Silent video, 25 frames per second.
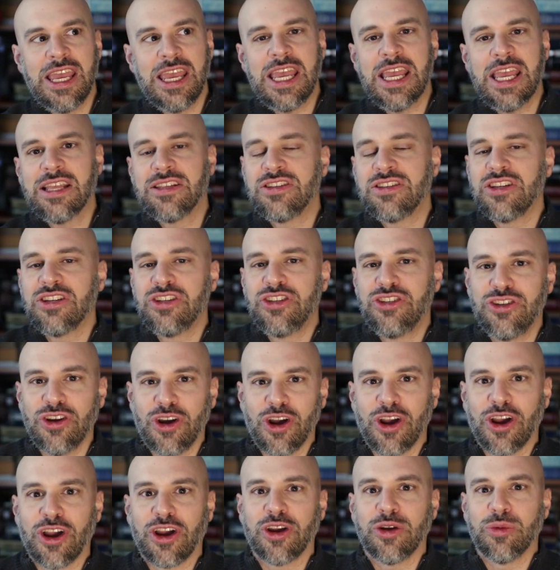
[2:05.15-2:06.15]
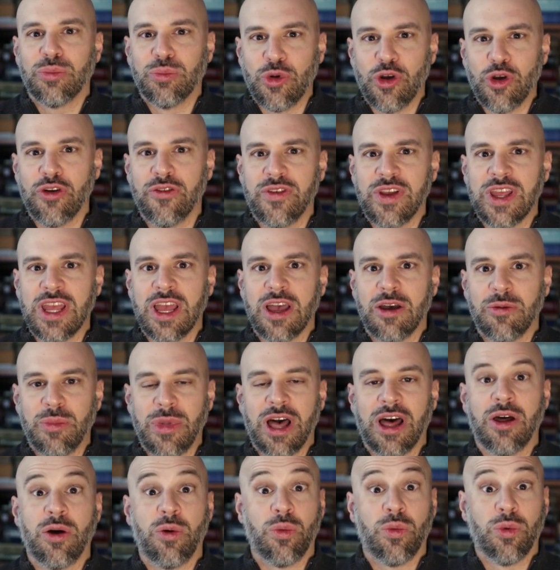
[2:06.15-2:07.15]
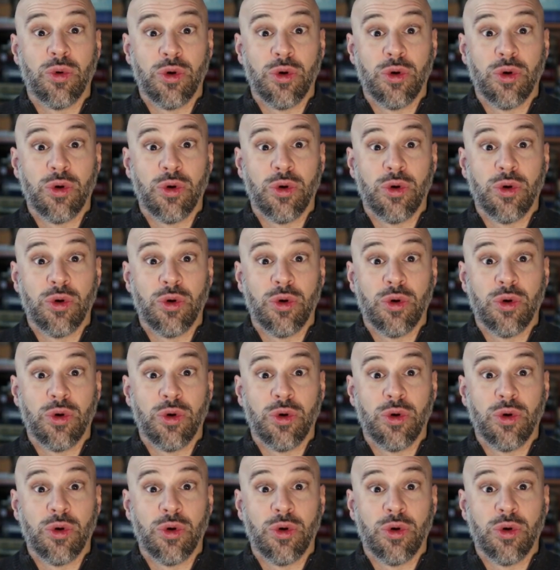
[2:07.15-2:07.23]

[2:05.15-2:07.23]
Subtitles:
It's a dark movie about